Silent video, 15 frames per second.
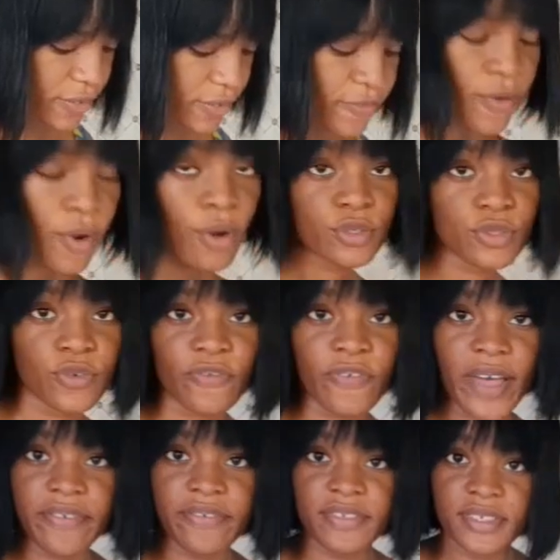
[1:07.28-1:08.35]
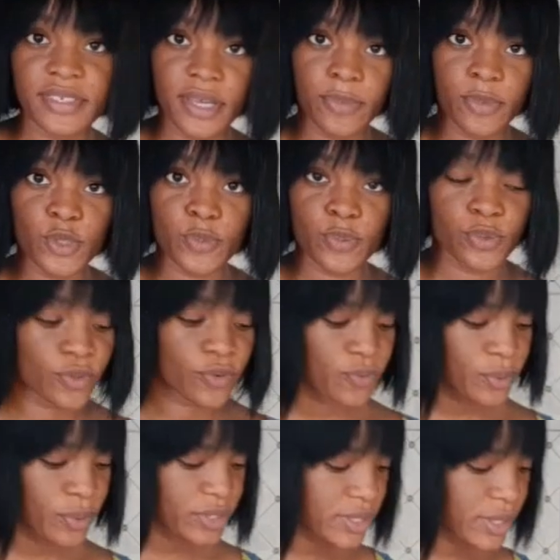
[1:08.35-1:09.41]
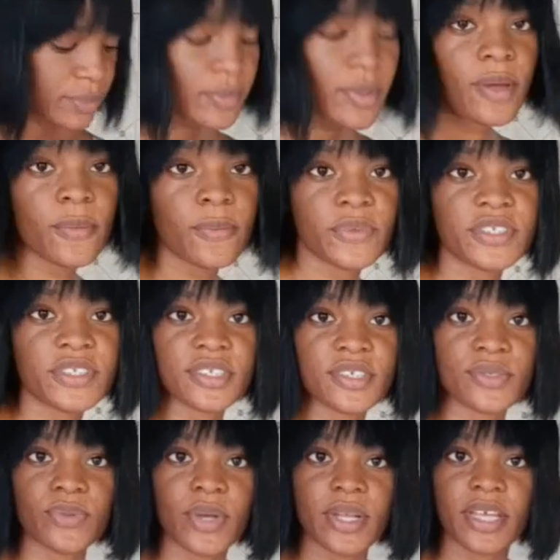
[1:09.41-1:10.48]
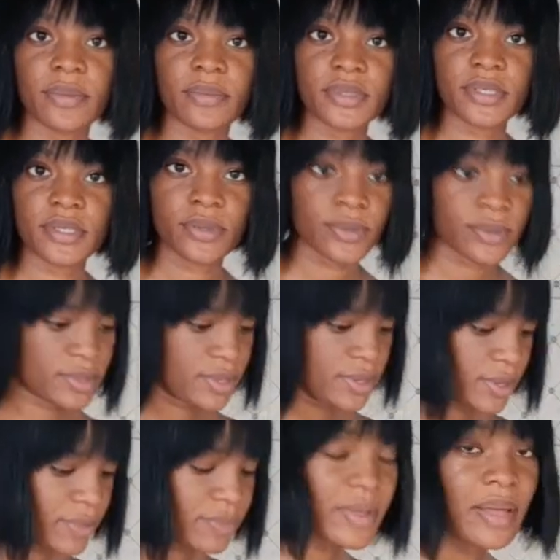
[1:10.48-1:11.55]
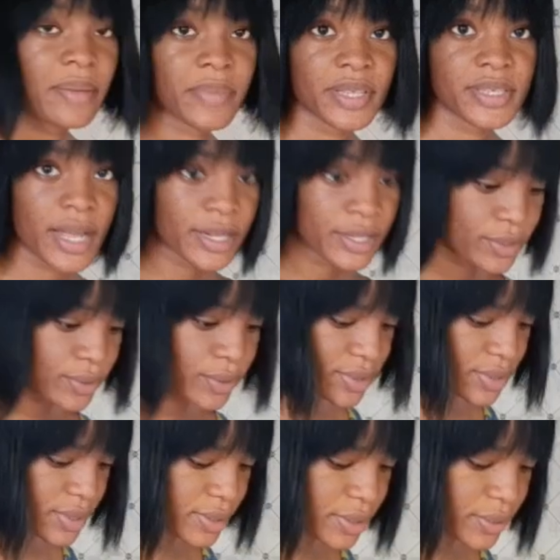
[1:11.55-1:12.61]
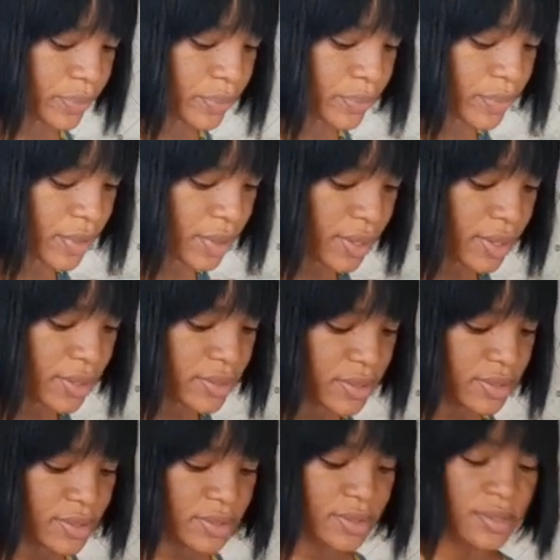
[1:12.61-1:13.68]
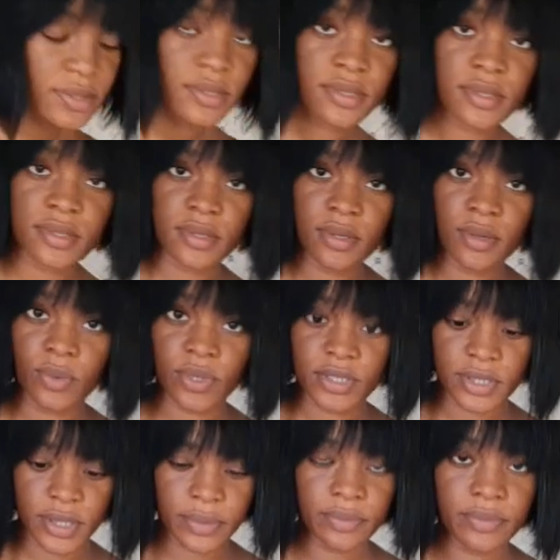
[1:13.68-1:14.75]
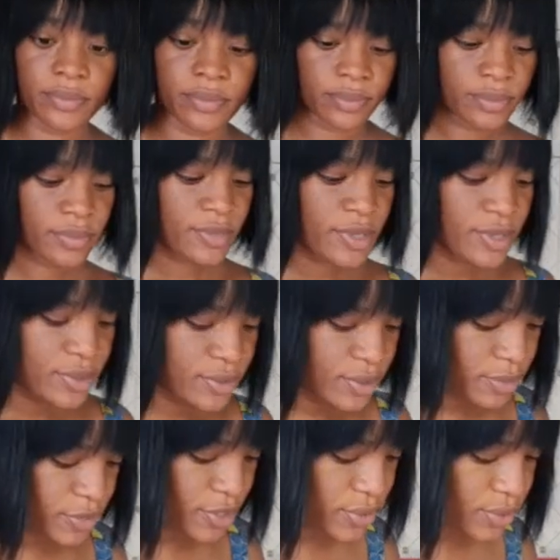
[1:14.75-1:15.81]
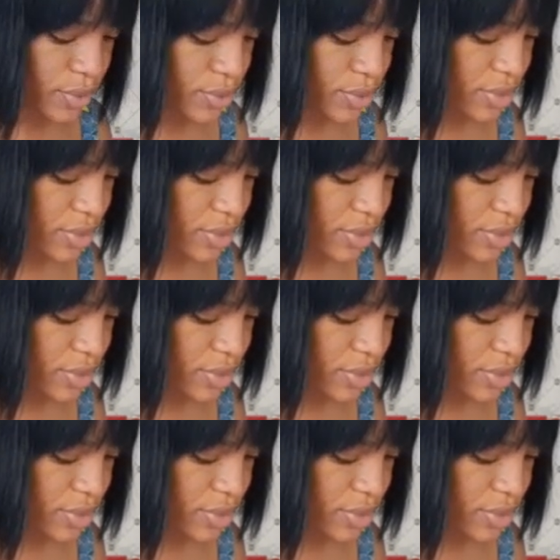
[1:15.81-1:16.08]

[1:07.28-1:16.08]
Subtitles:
4 to 5 tablespoons of water, put it into an empty container, metallic container. This is water. So I'm just going to